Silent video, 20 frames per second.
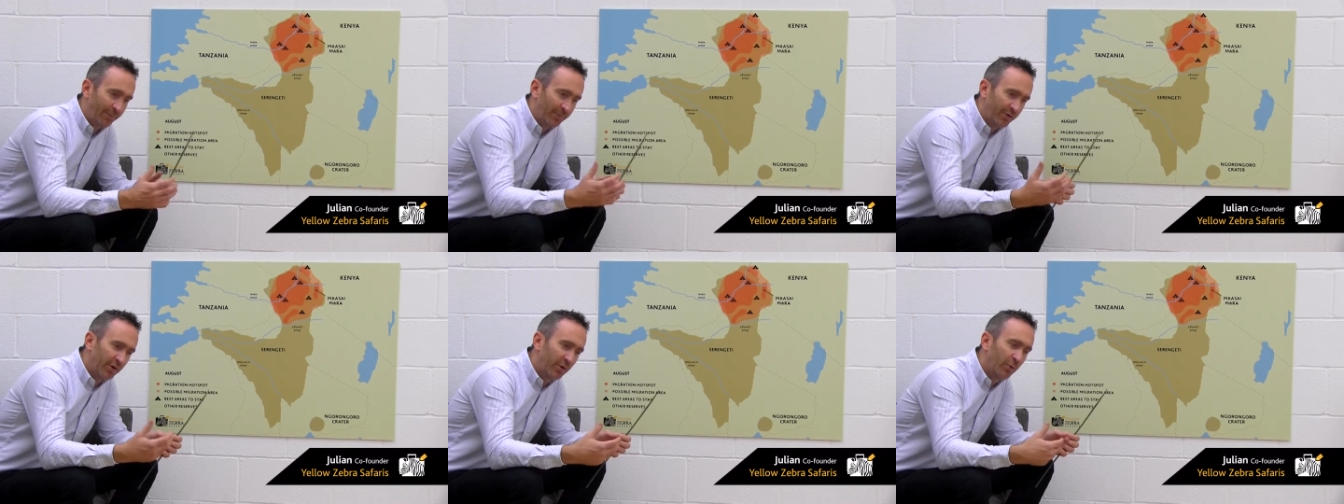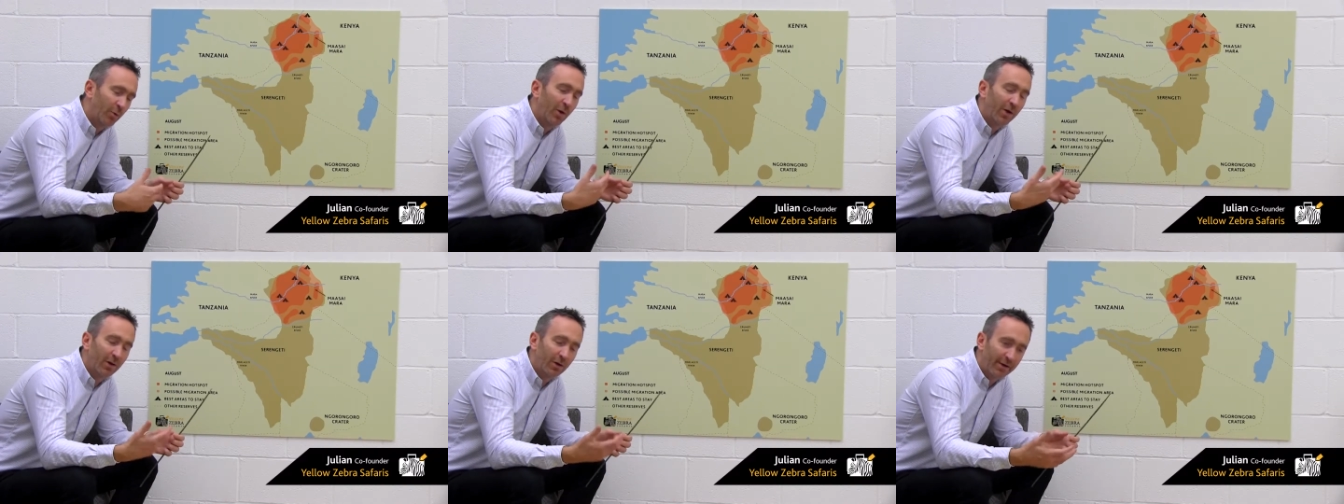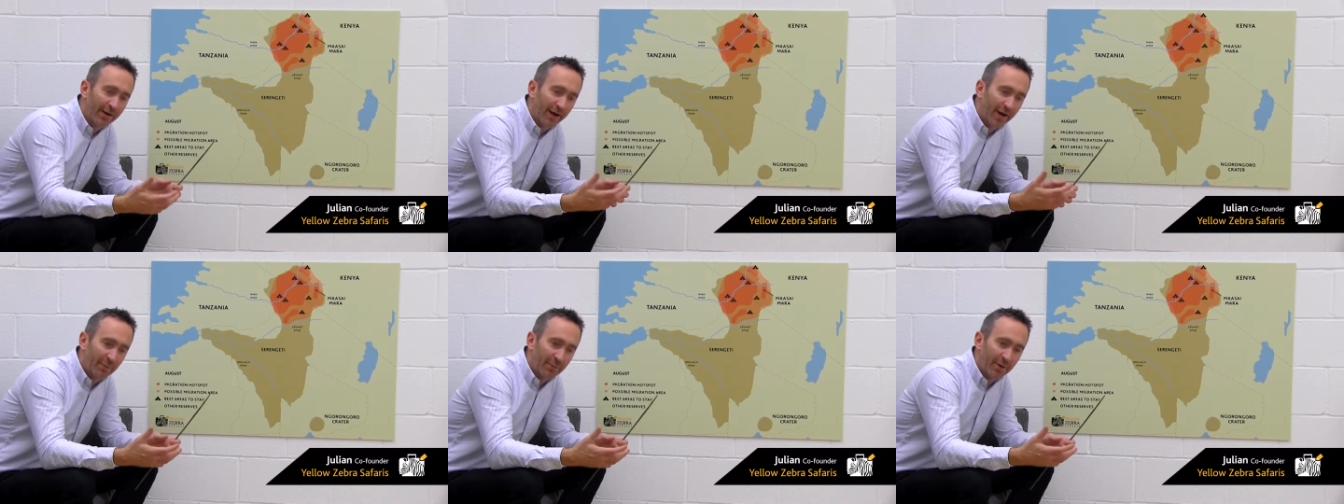You
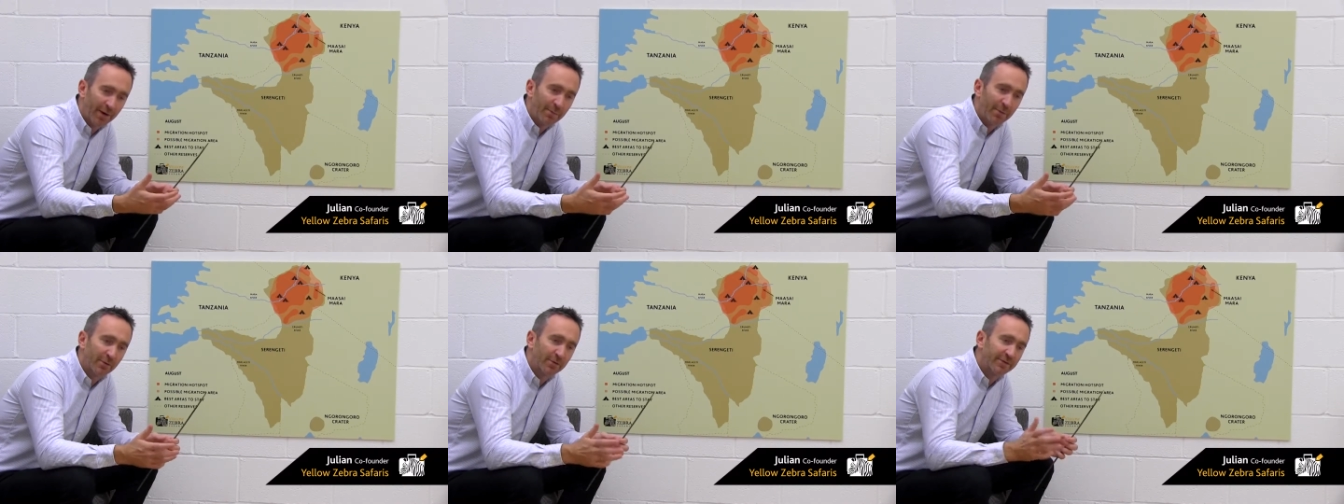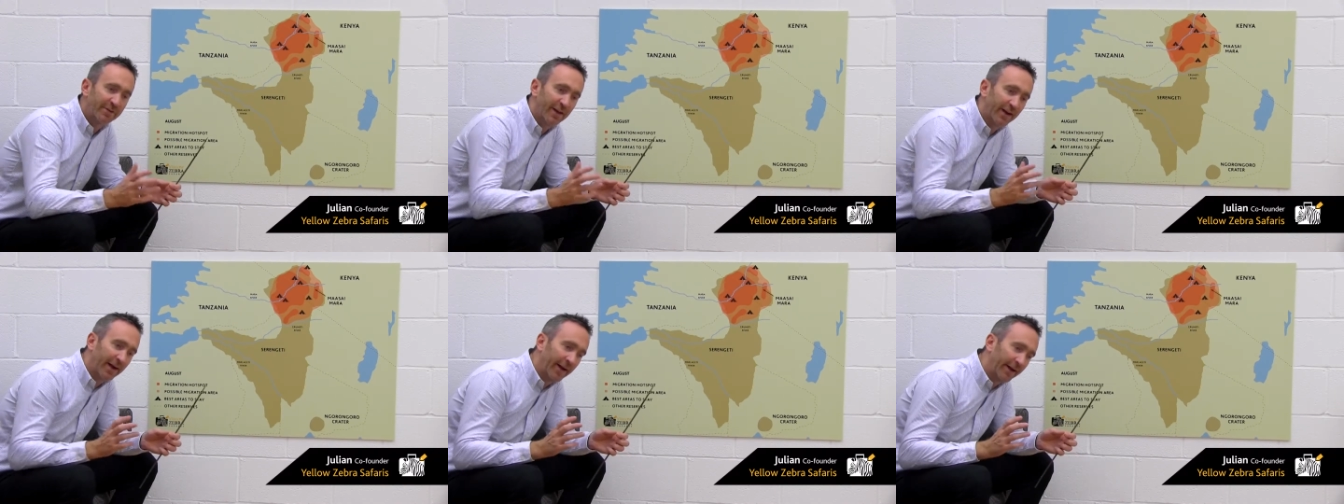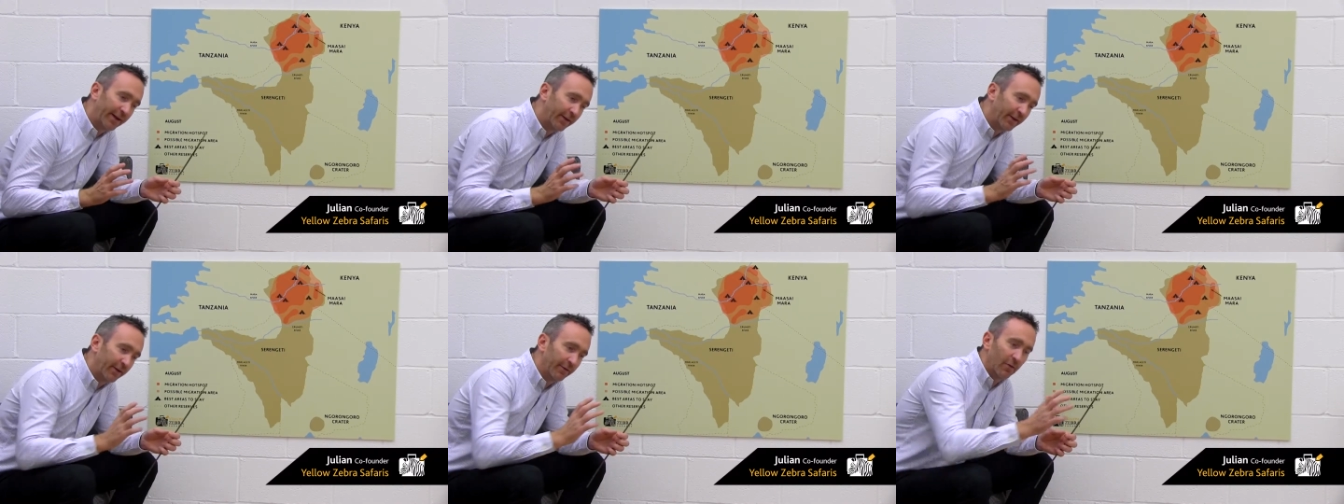will get people
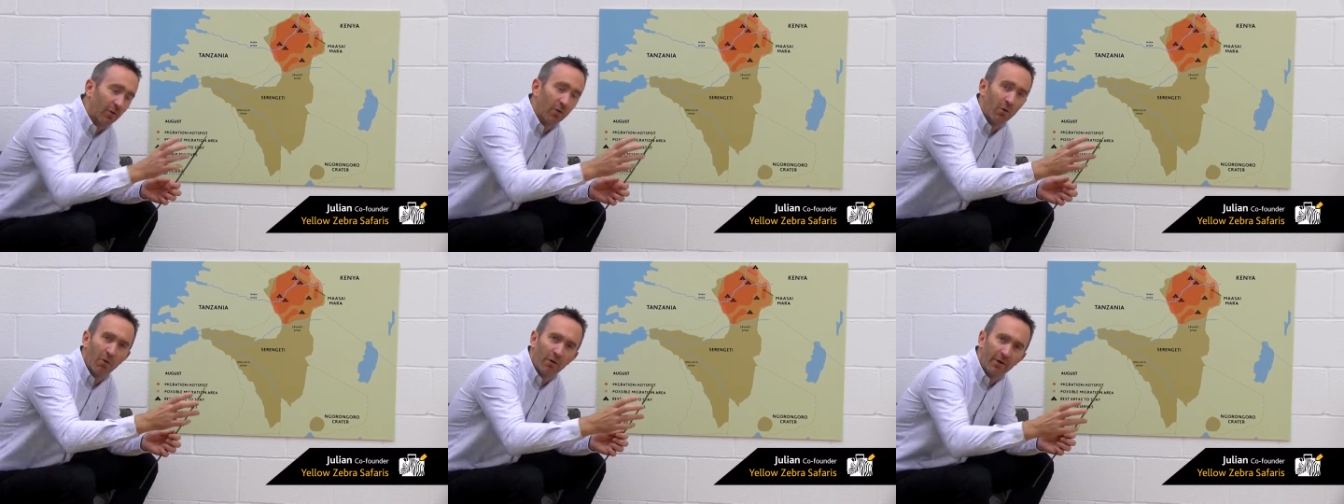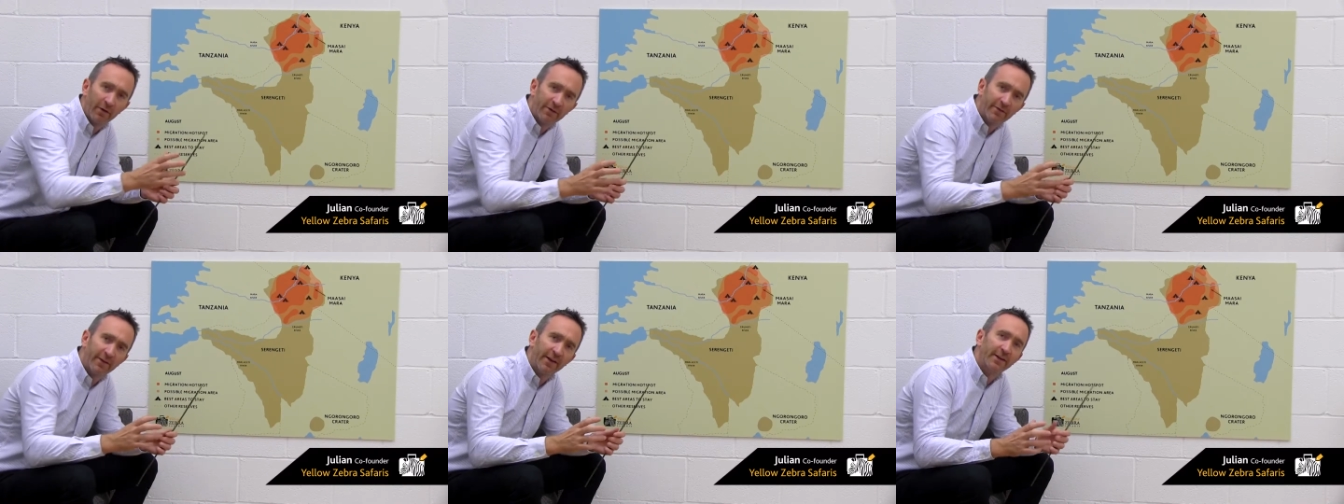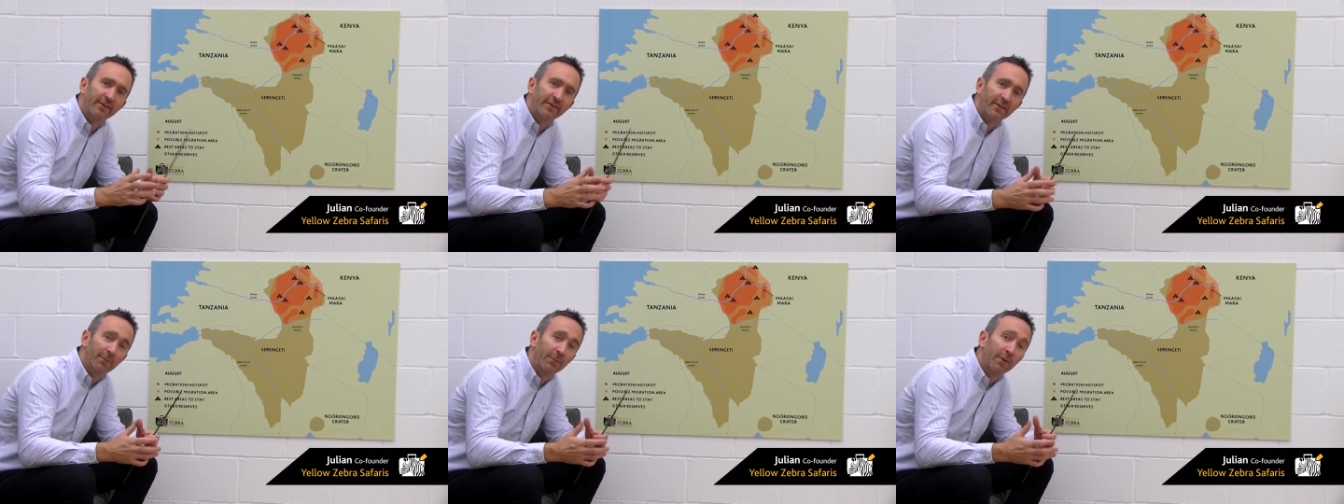saying that August
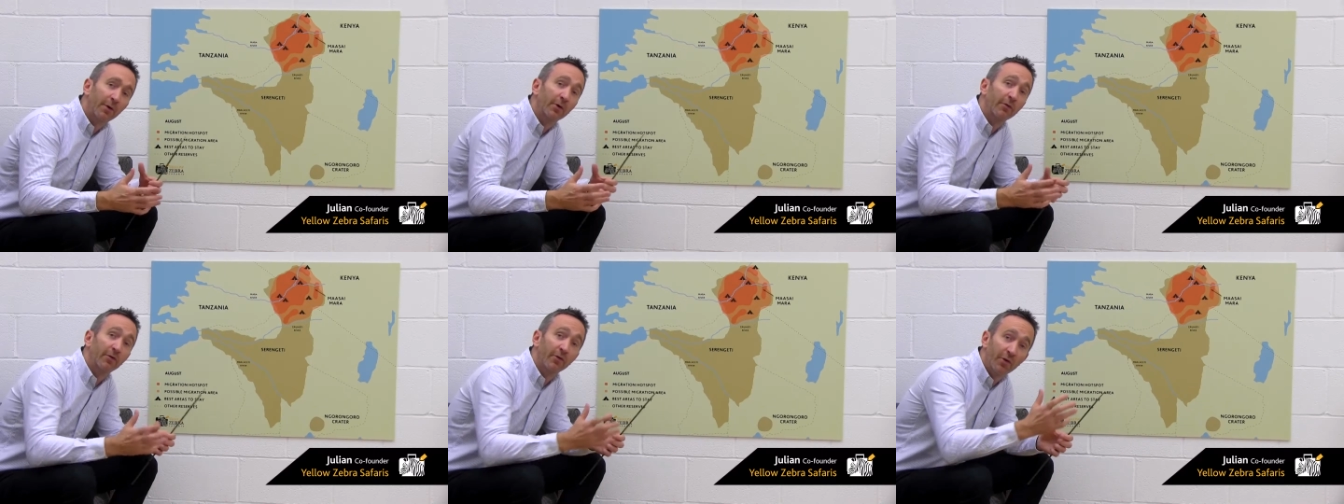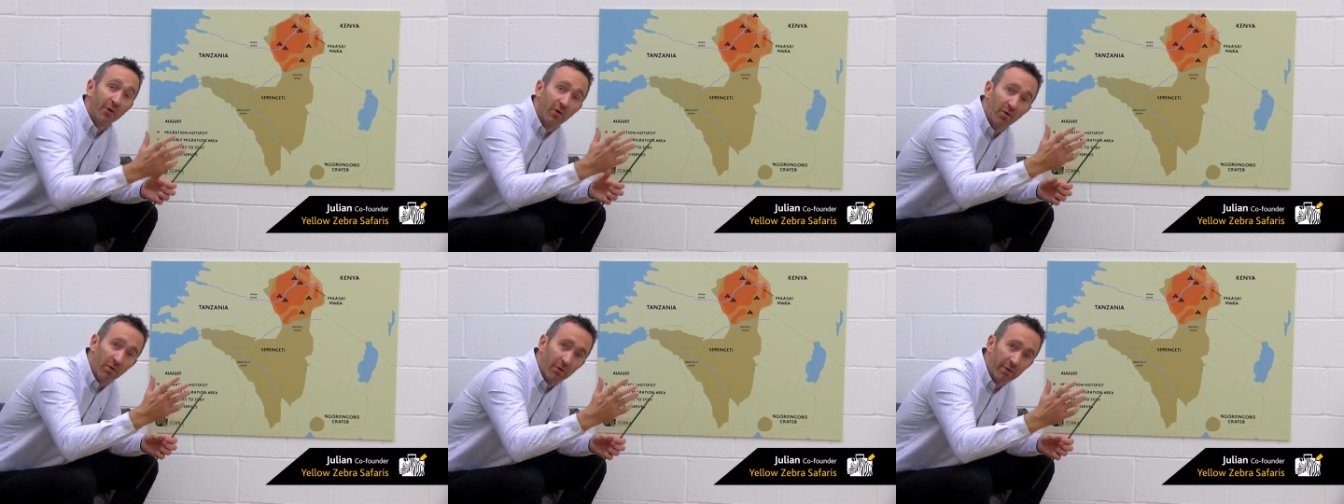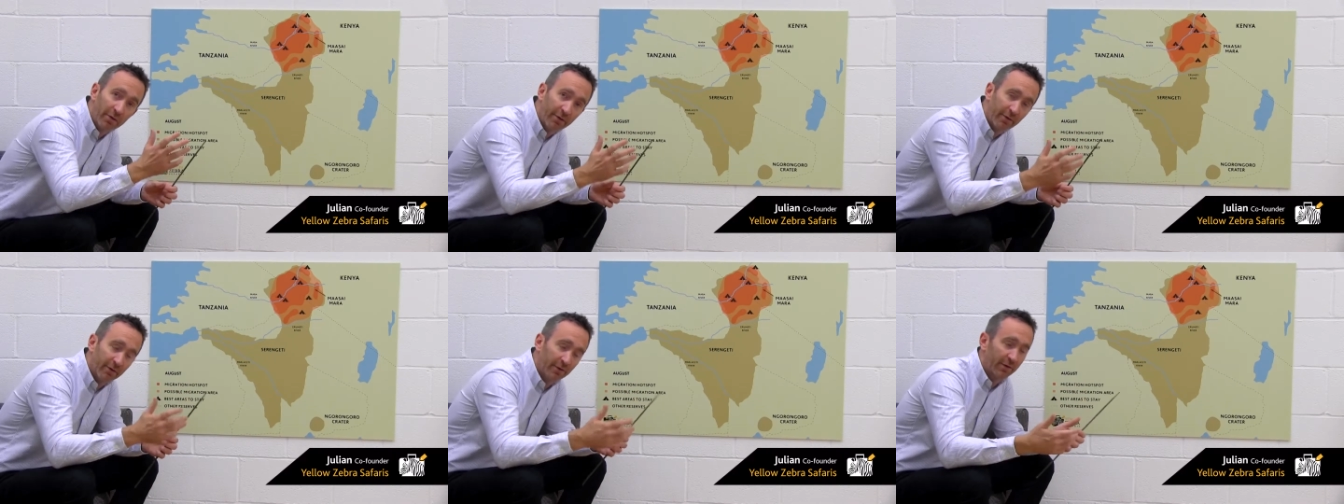sees a move
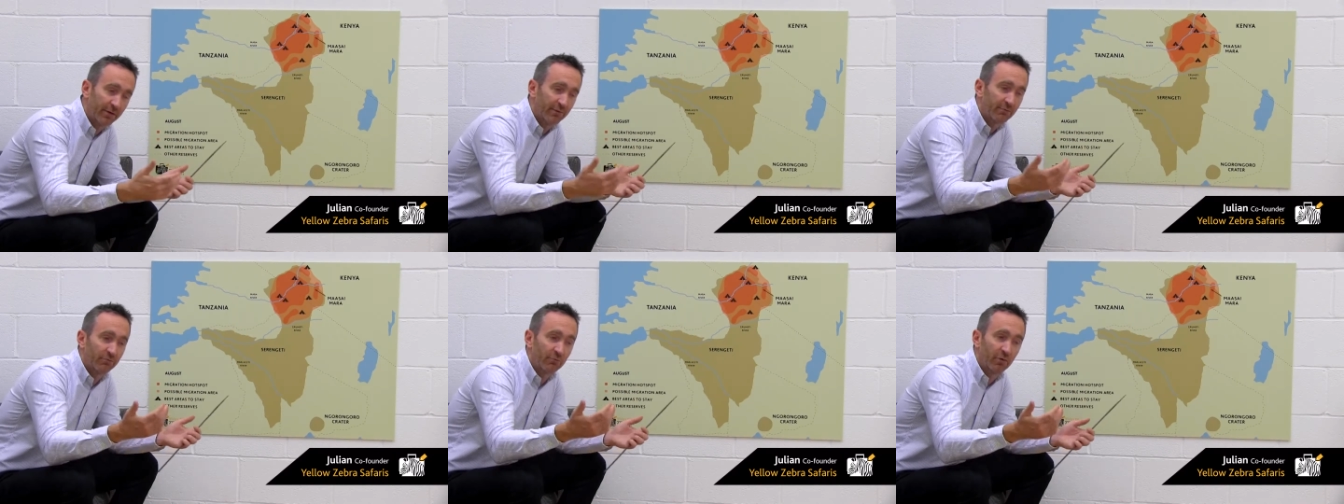north and